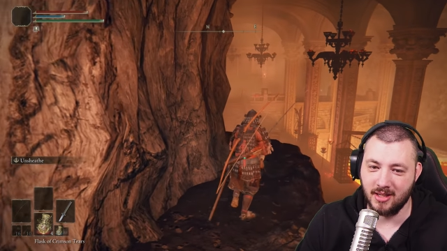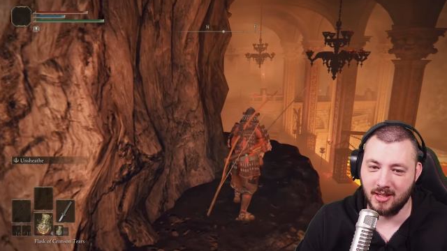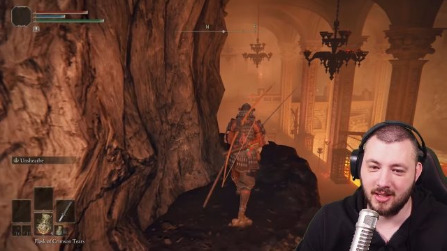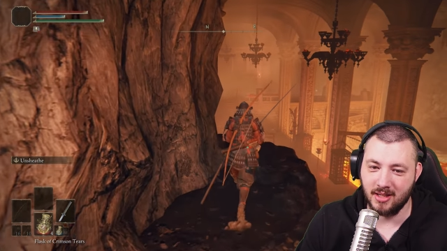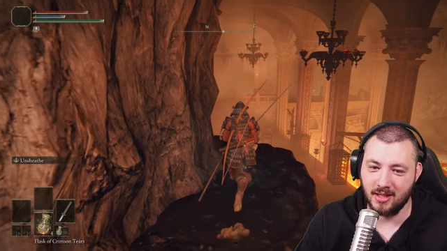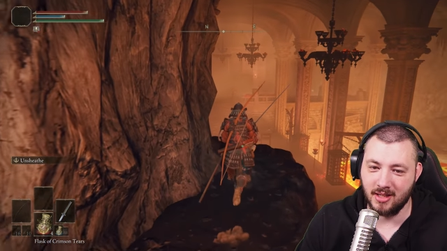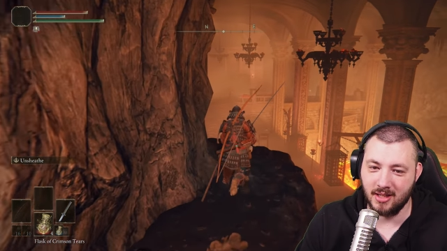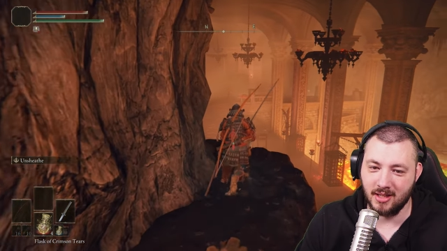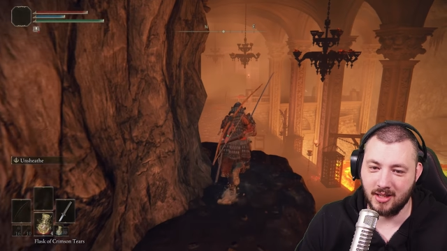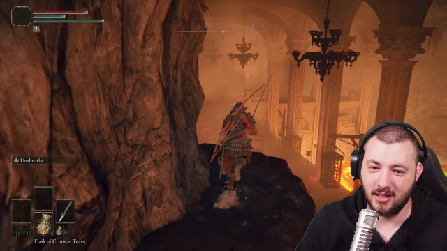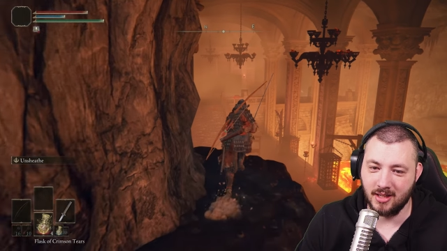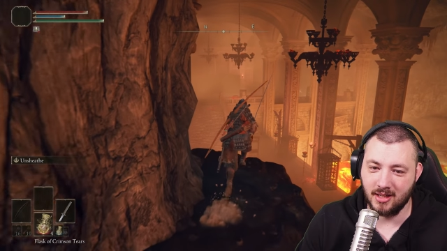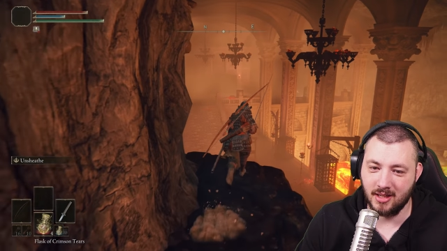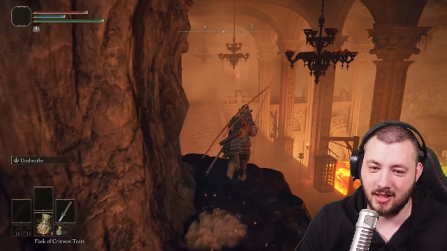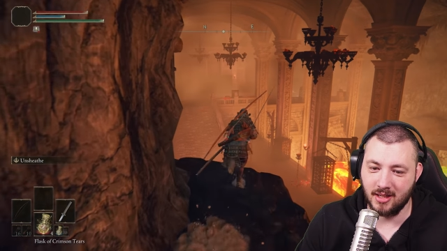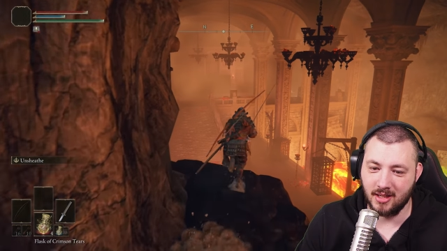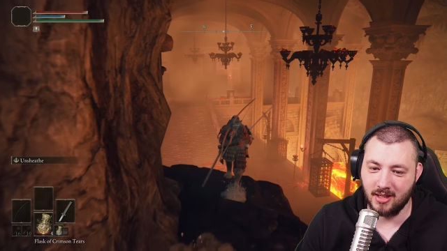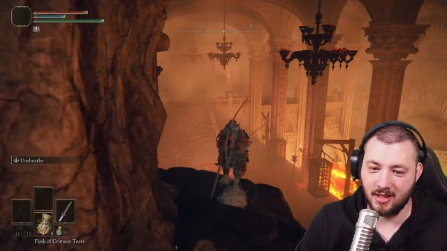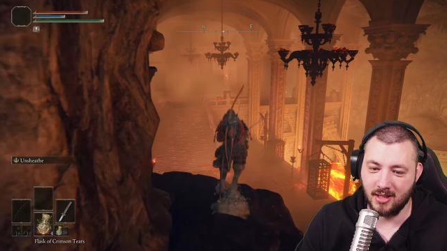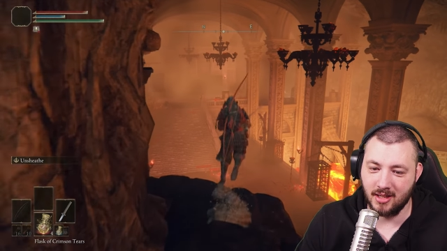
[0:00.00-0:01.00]

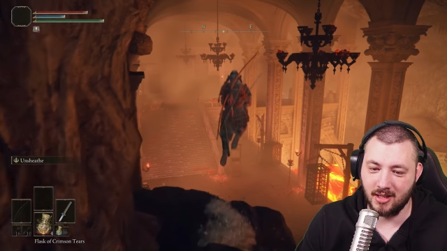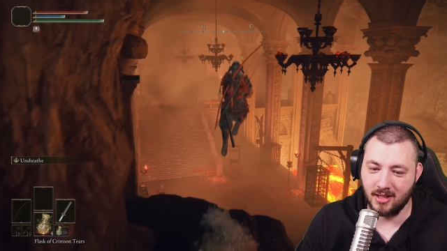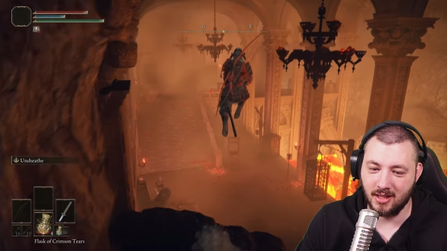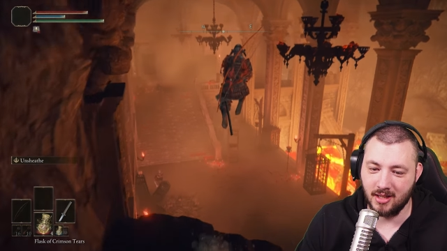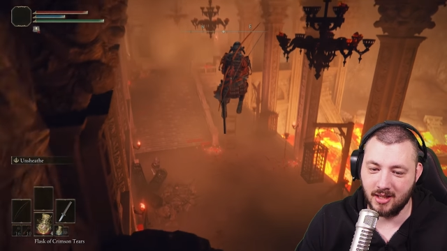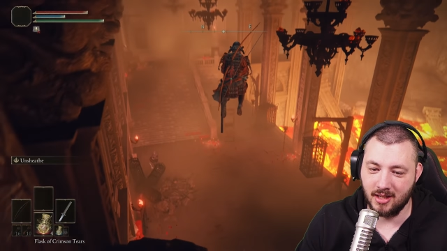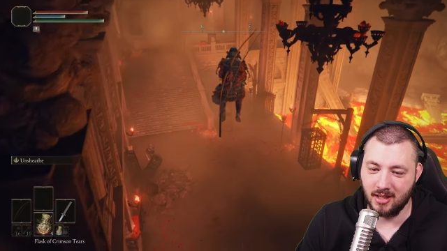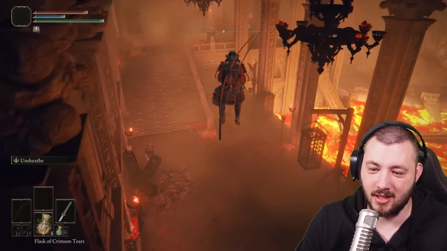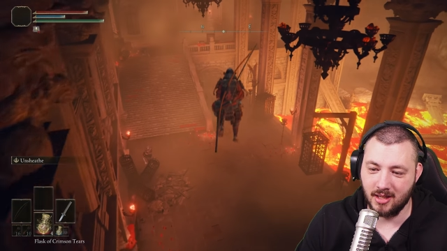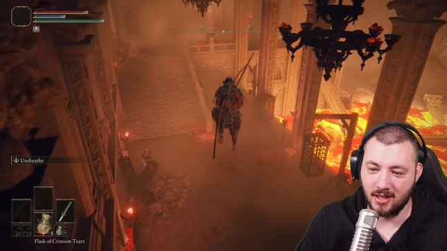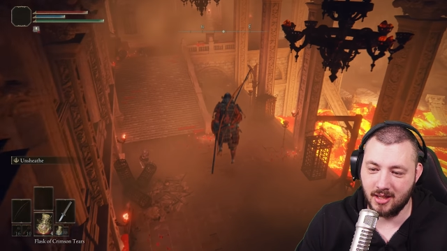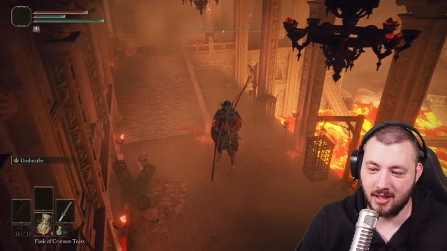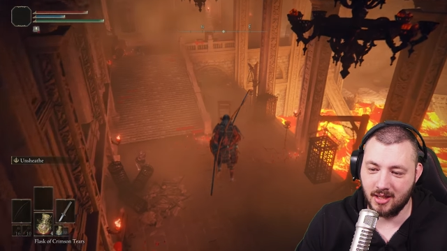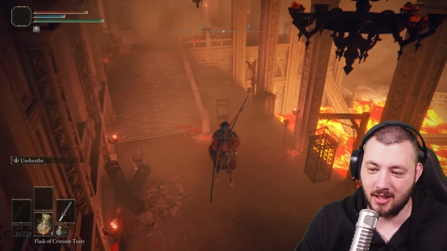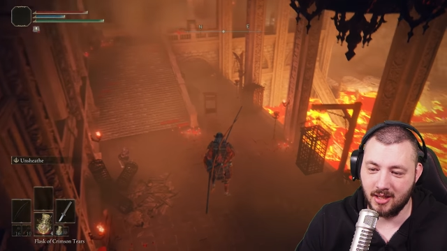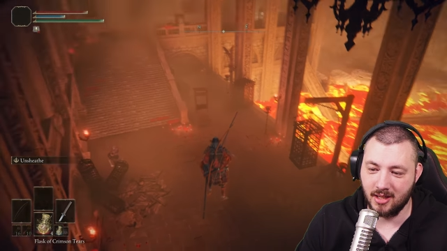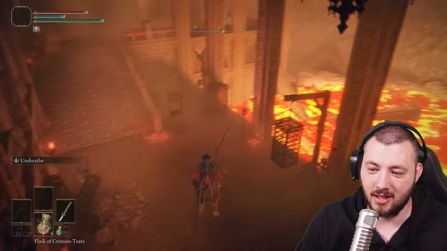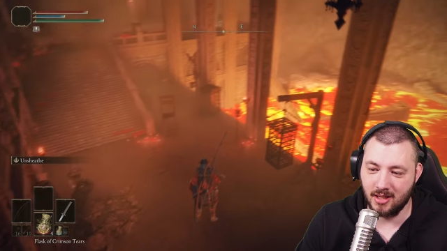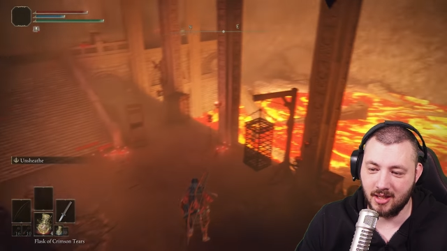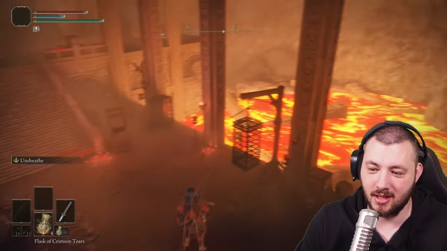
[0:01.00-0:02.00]

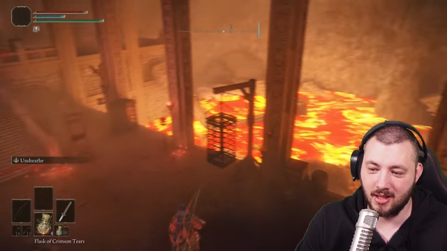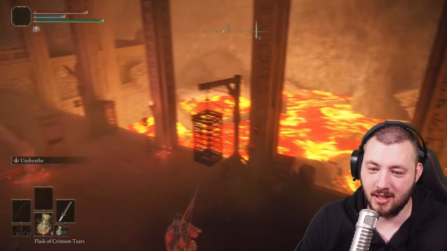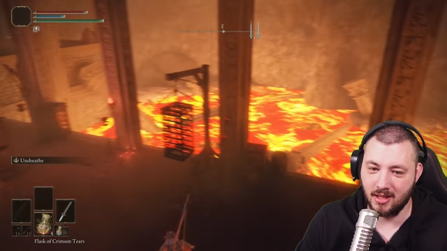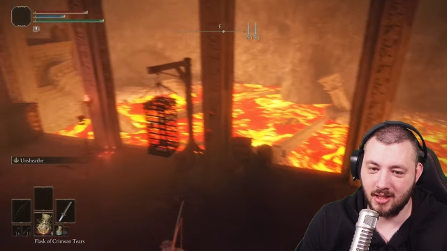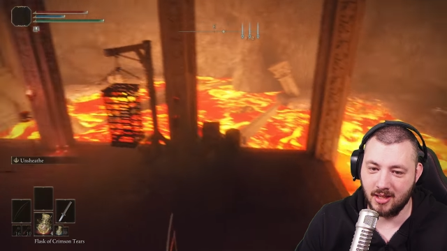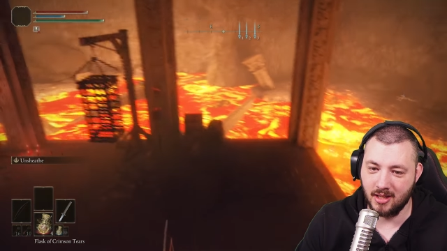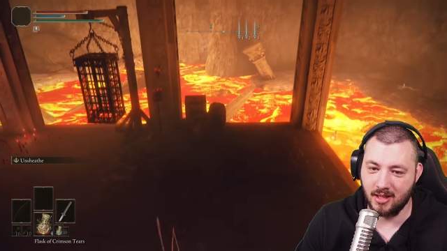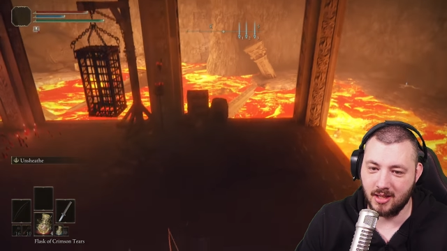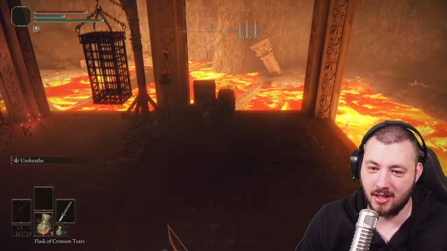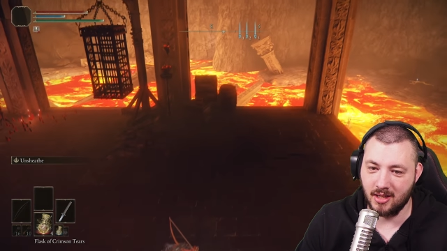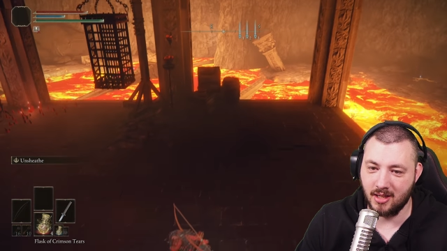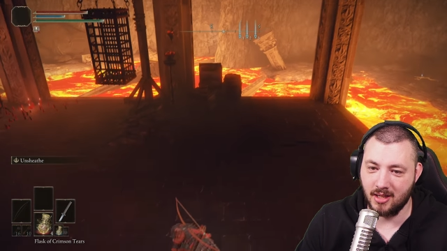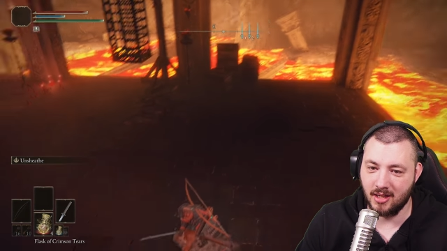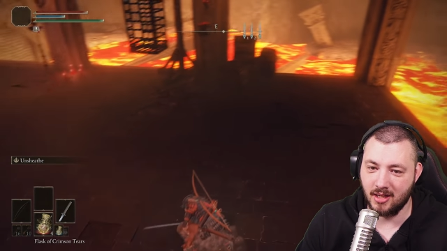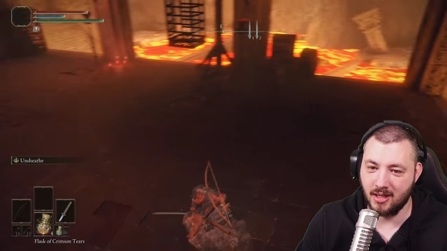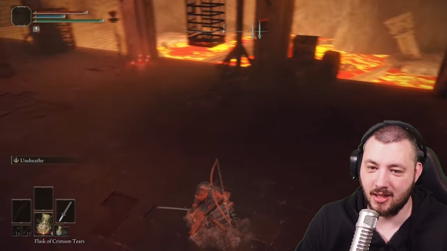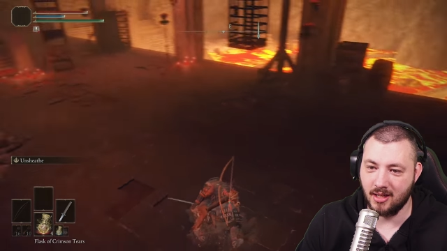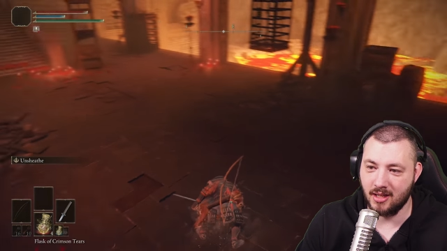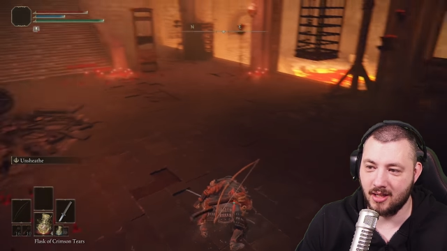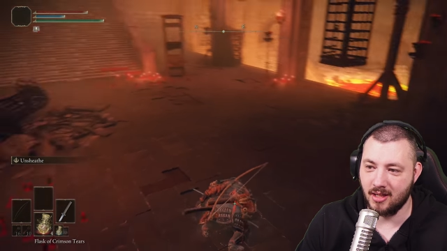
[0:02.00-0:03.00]

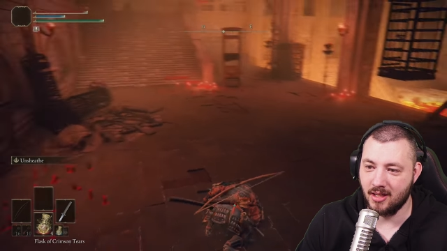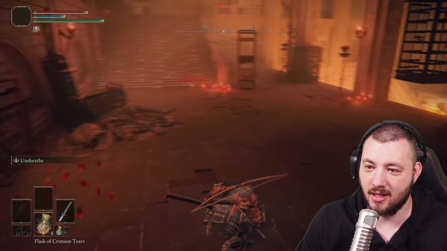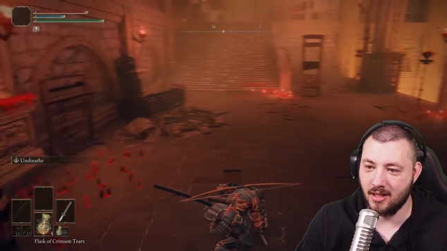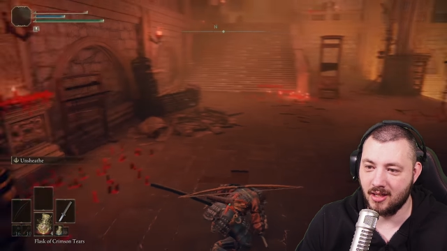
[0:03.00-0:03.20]
Nobody speaks.